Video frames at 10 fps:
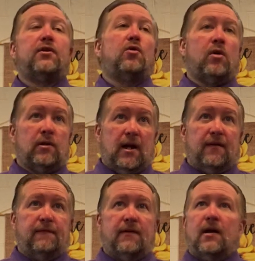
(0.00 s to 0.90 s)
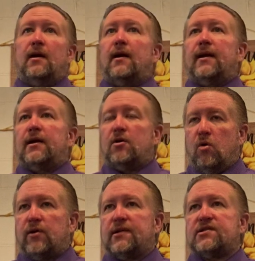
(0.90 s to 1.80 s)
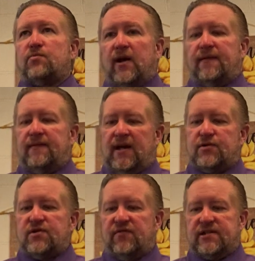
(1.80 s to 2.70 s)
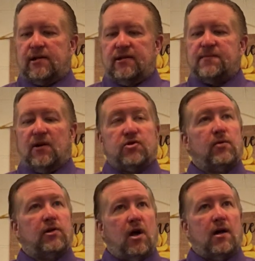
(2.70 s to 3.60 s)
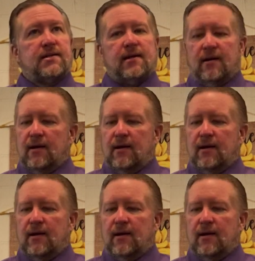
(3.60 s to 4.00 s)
your life in accordance with nature's physical and spiritual laws.